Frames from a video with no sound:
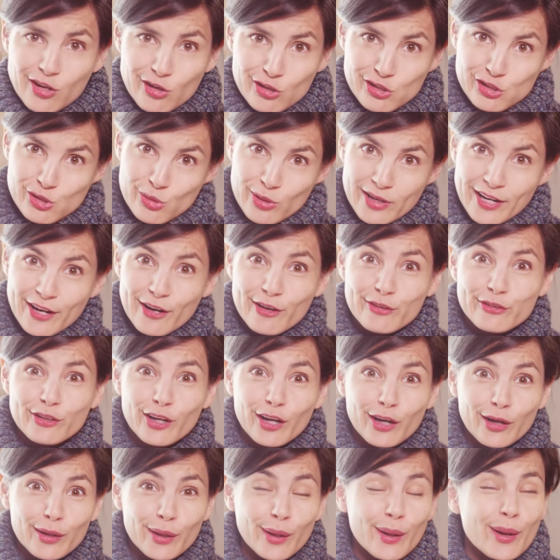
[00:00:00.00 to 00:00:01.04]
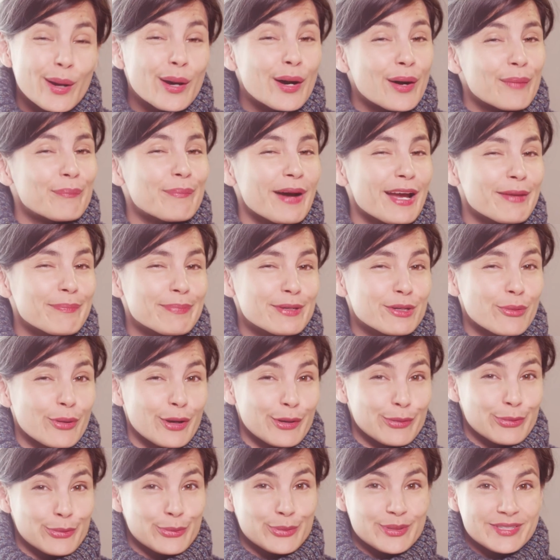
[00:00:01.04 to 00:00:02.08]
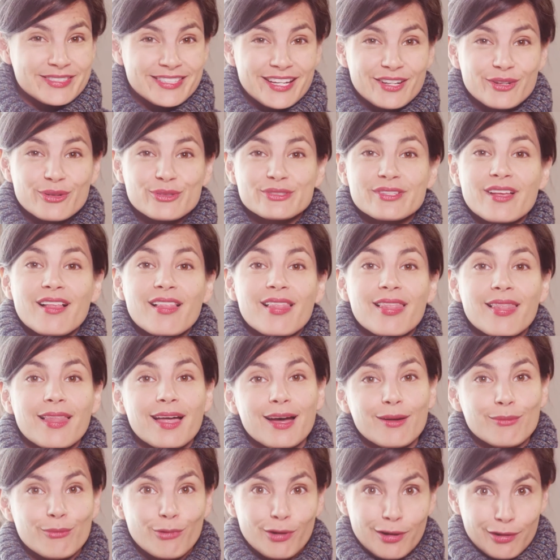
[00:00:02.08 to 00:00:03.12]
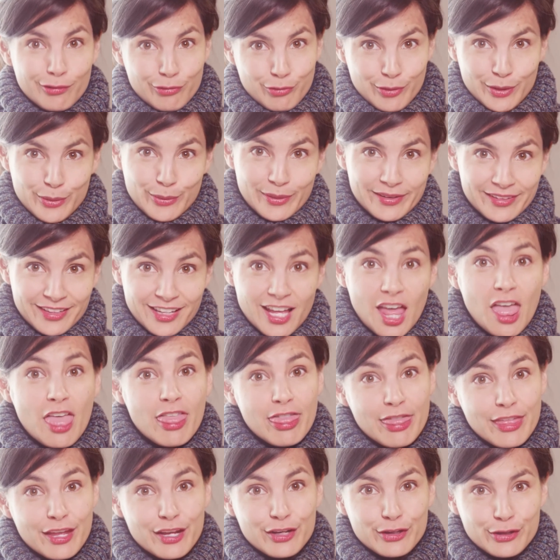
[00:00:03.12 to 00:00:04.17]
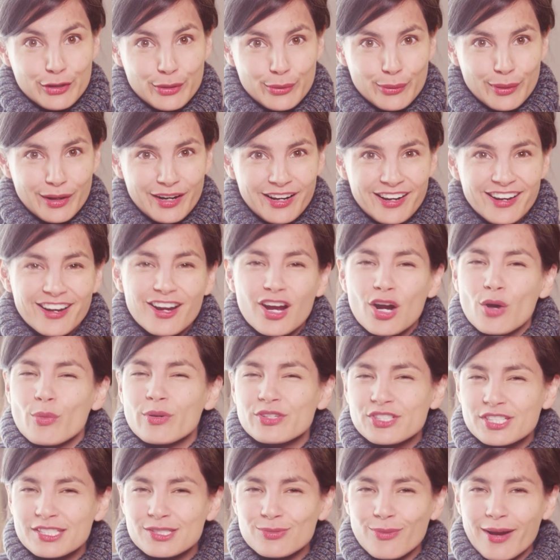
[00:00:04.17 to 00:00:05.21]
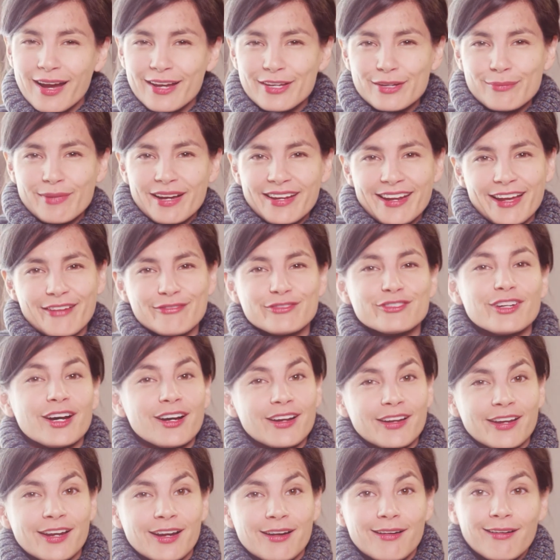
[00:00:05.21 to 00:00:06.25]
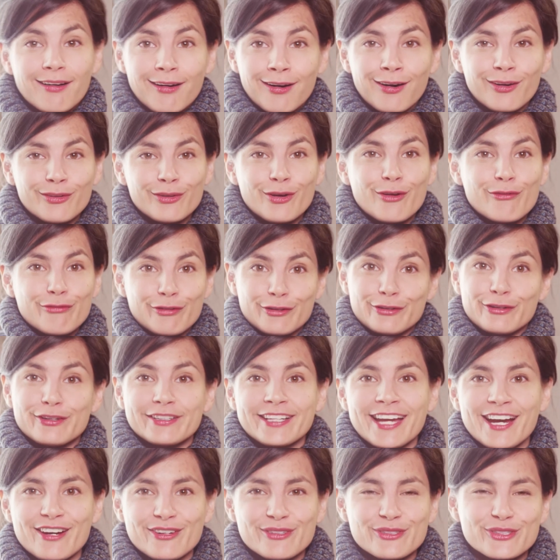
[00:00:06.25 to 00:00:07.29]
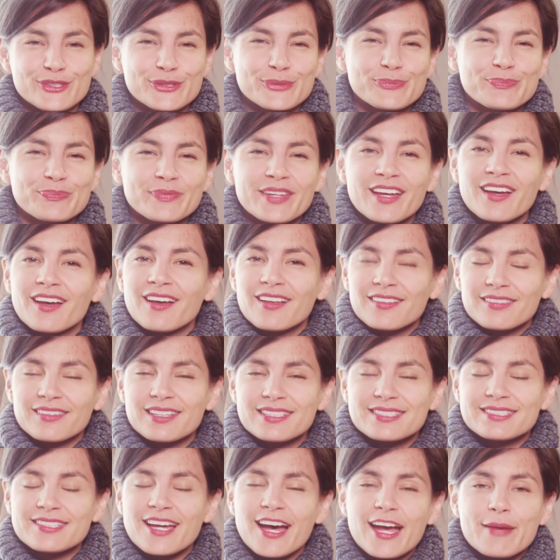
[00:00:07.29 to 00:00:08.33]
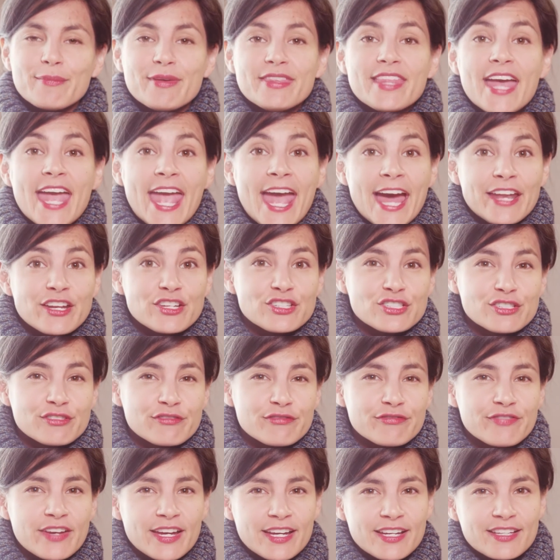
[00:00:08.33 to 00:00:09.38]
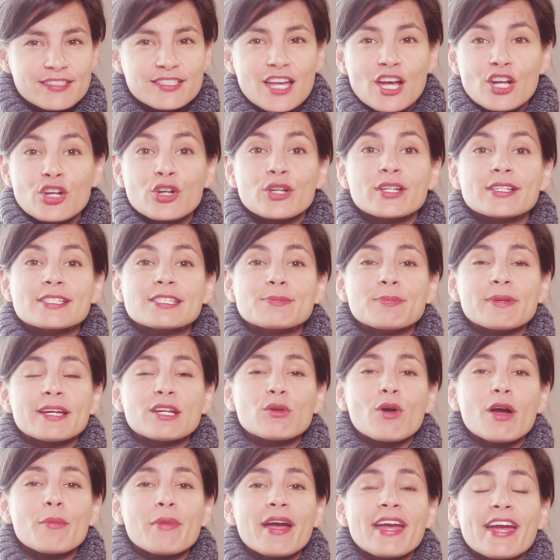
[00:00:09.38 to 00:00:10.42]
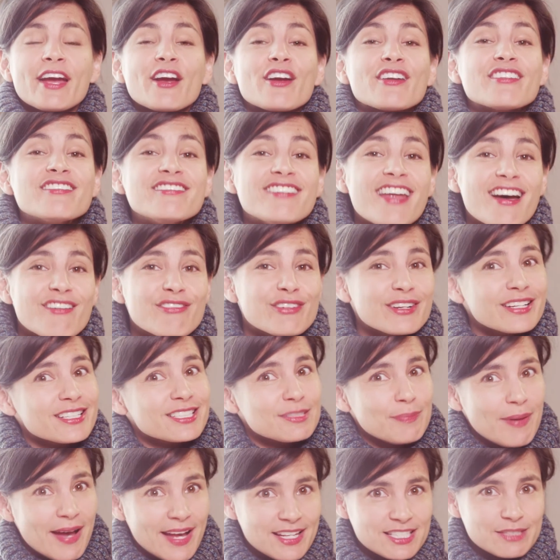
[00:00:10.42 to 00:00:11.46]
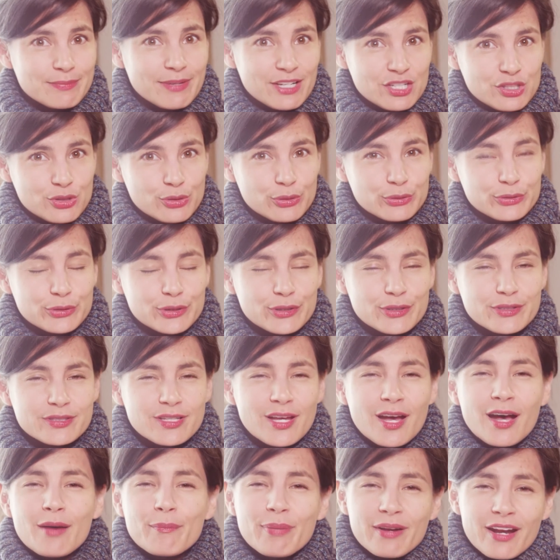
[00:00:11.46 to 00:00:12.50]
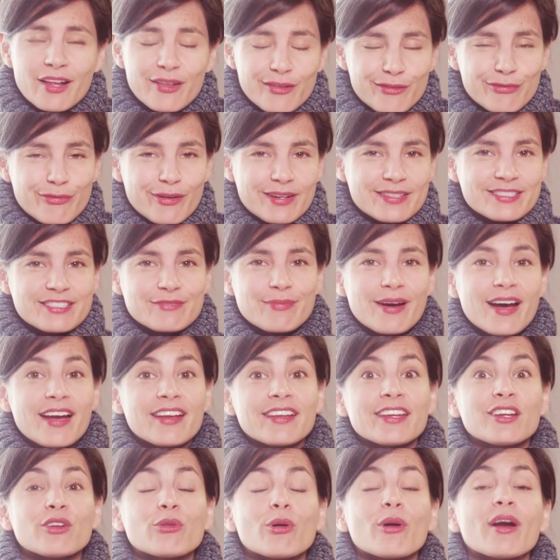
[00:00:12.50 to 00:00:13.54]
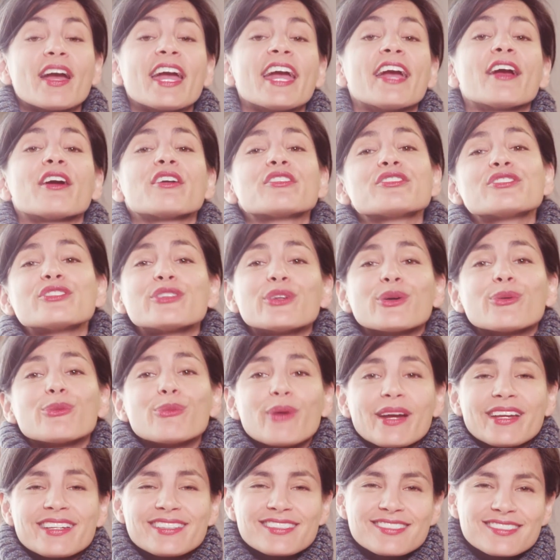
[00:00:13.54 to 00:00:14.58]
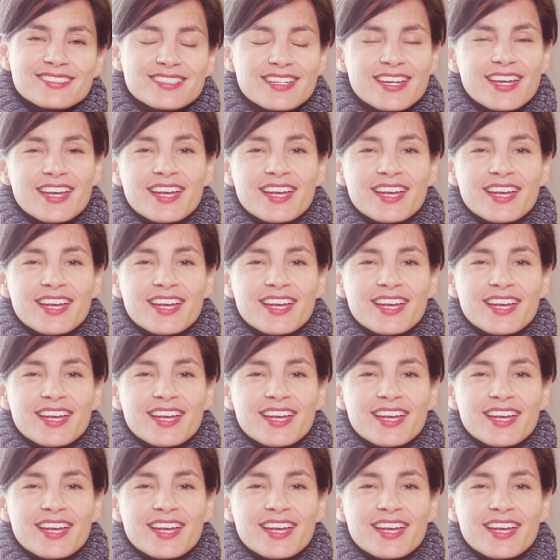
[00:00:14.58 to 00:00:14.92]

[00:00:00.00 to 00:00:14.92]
your short-haired dog might be going through these cycles a lot more frequently than you are, which is why you might have dog hair all over your couch. Less time in the Antigen phase could explain why my hair never gets past my shoulders, but other friends of mine can grow hair to their waist.